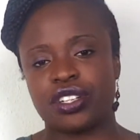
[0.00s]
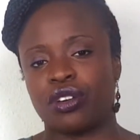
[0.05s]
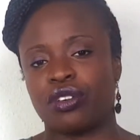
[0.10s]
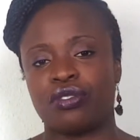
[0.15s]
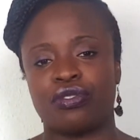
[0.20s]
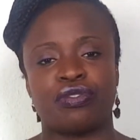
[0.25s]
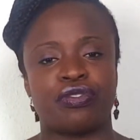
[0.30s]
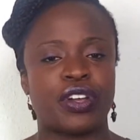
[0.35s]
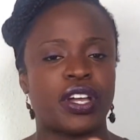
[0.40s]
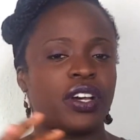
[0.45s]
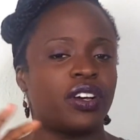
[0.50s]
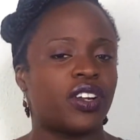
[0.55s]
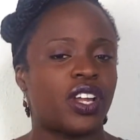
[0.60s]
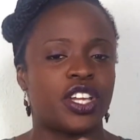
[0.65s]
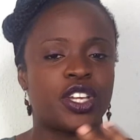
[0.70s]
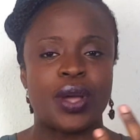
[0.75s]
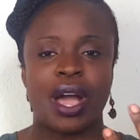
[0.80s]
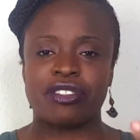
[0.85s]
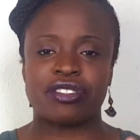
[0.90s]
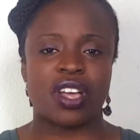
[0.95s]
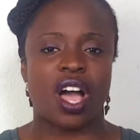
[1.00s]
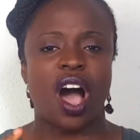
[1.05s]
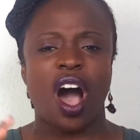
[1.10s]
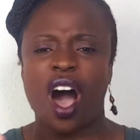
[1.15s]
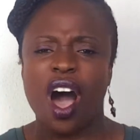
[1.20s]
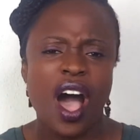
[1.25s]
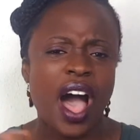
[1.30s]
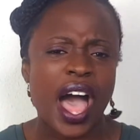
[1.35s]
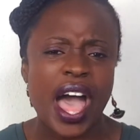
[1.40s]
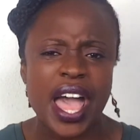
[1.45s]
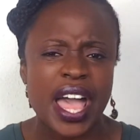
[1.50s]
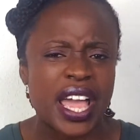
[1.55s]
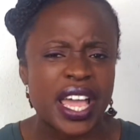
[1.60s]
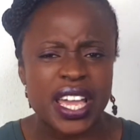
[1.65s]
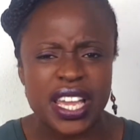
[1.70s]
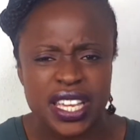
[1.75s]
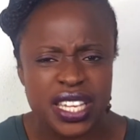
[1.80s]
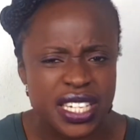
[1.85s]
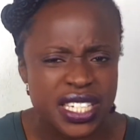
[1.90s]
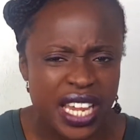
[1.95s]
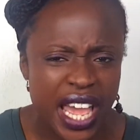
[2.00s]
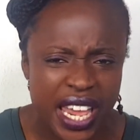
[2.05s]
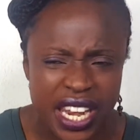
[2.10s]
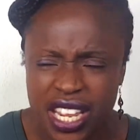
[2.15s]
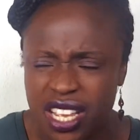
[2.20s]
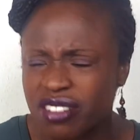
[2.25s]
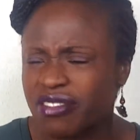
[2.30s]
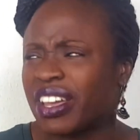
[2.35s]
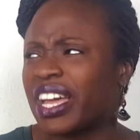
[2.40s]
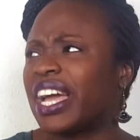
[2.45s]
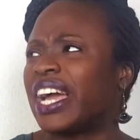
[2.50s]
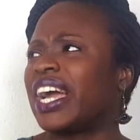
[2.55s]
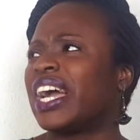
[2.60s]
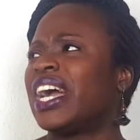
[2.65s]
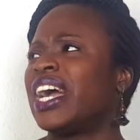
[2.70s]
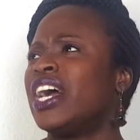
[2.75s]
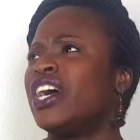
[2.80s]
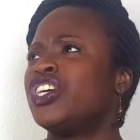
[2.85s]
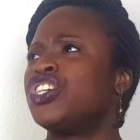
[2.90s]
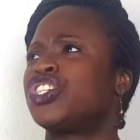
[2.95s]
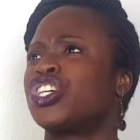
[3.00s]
don't feel like you have to hide any of it.